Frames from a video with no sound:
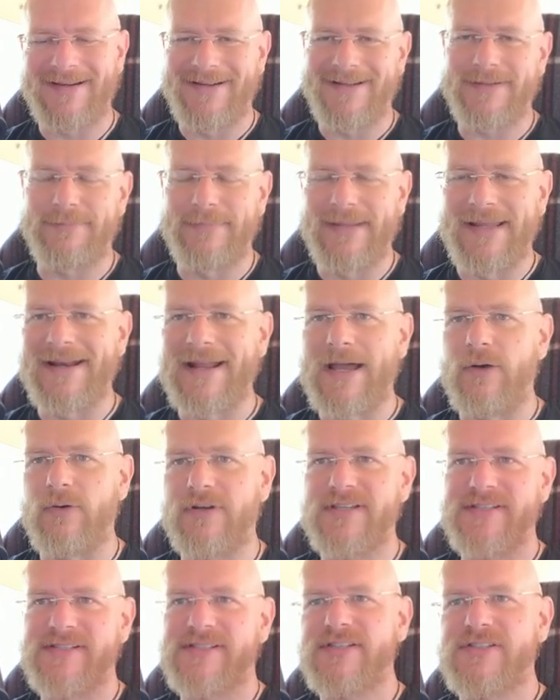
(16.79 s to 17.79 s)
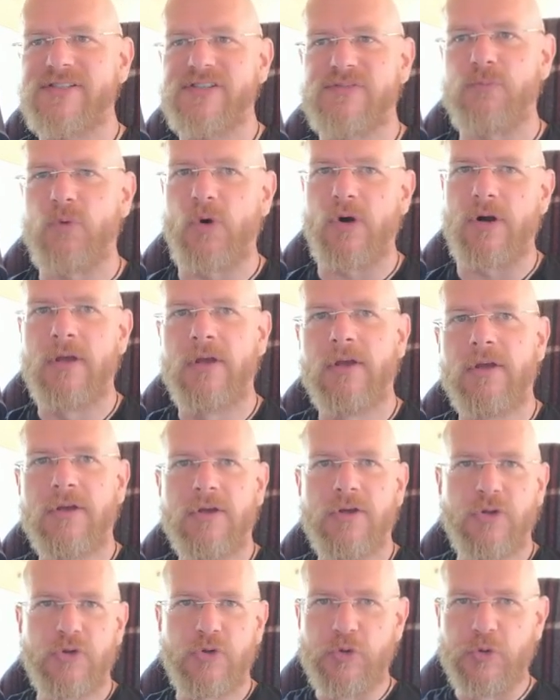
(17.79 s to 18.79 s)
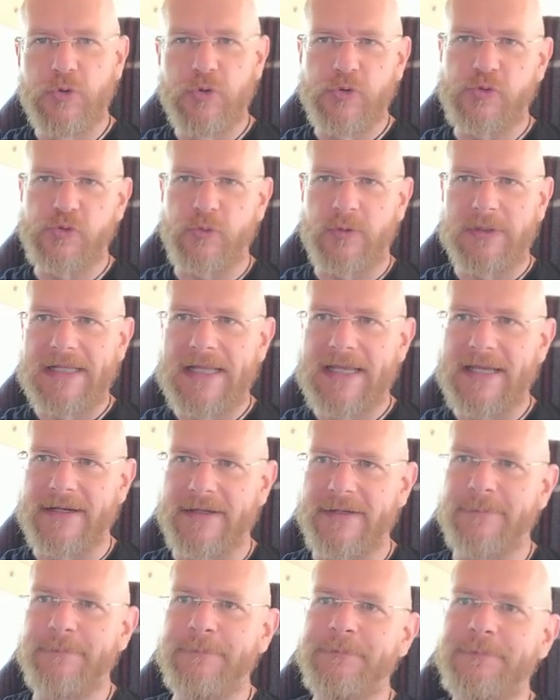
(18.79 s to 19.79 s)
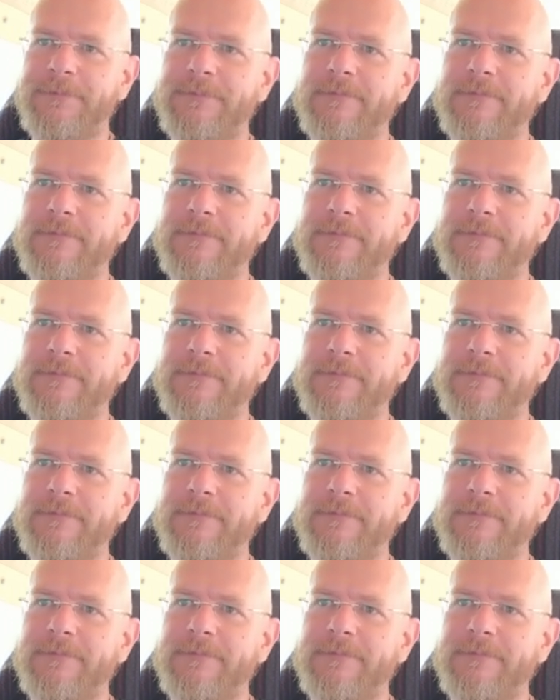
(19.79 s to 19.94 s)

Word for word: odd man out because this is more news related.